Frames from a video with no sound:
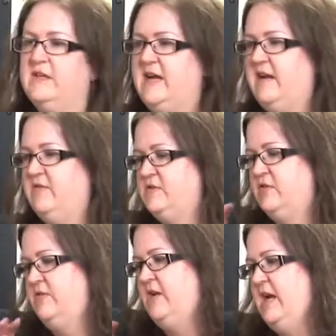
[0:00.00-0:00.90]
They have a sort
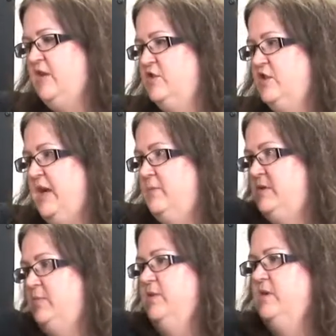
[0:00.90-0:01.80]
of an
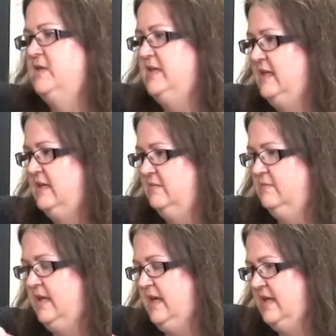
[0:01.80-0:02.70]
L-shaped building,
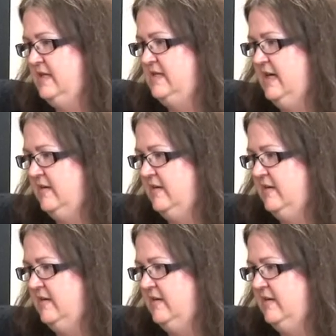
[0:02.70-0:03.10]
and